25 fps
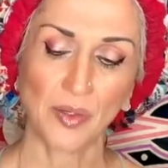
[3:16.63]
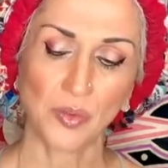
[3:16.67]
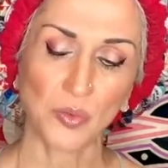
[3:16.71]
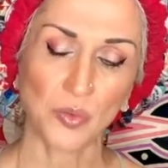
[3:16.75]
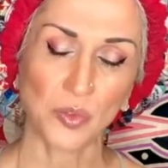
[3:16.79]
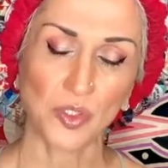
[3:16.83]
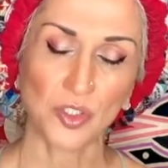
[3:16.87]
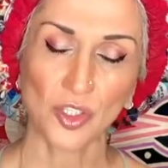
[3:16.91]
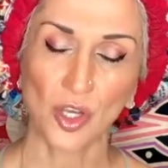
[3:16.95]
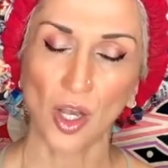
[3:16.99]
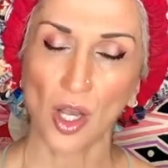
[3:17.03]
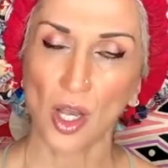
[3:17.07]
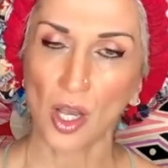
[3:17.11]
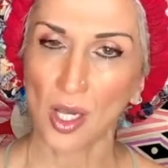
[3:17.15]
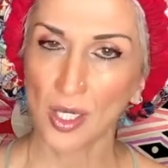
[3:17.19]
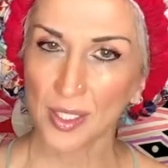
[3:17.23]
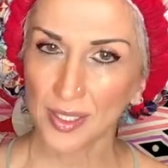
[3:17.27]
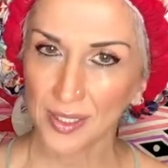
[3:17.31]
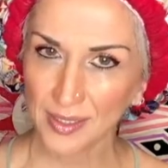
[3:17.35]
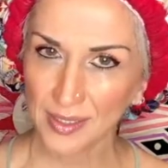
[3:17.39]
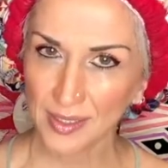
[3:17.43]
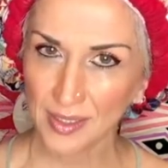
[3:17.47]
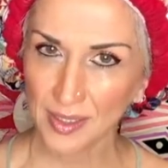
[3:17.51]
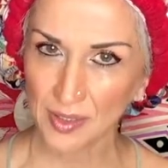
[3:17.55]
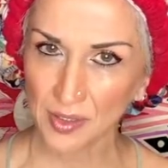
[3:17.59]
which
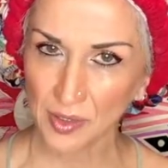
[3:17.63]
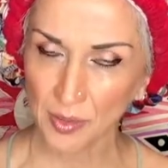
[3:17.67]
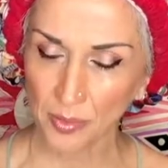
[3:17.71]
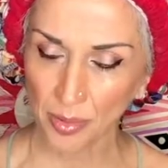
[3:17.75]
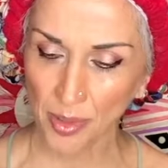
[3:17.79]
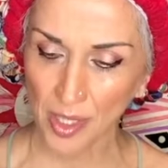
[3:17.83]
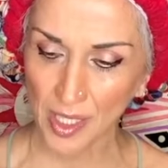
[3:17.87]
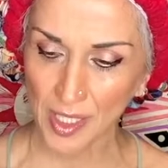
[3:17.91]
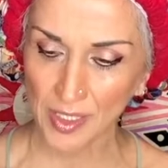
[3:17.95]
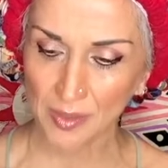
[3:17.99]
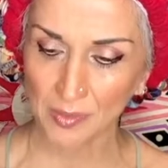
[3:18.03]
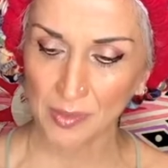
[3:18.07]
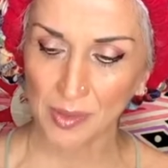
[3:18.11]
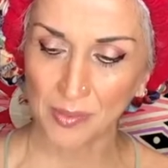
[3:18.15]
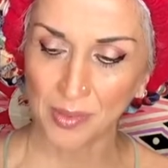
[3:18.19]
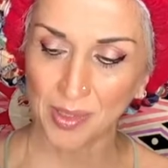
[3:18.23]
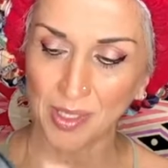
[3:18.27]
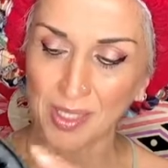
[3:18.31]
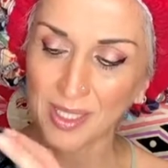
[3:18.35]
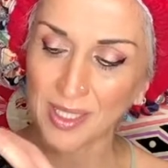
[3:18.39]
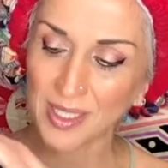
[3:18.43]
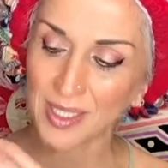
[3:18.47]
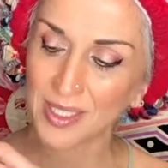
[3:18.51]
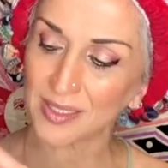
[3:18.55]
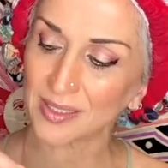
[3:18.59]
honestly surprised me
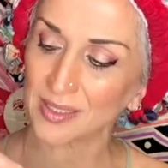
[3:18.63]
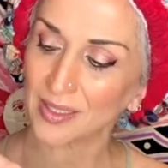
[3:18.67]
because